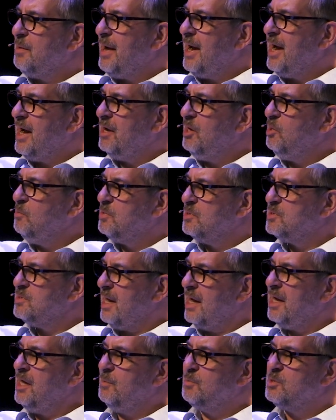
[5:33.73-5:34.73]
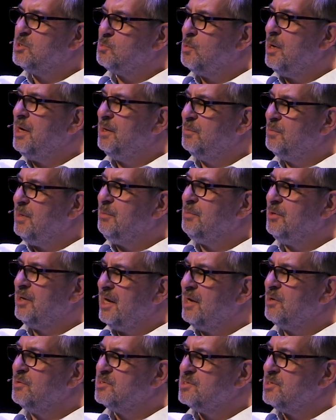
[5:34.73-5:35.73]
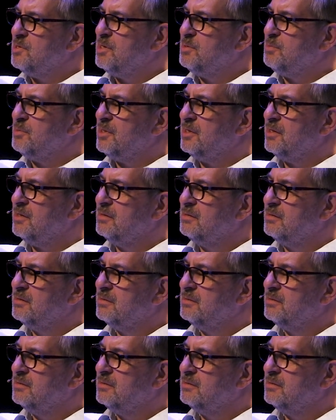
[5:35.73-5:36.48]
about how you persuaded people to get on side with you.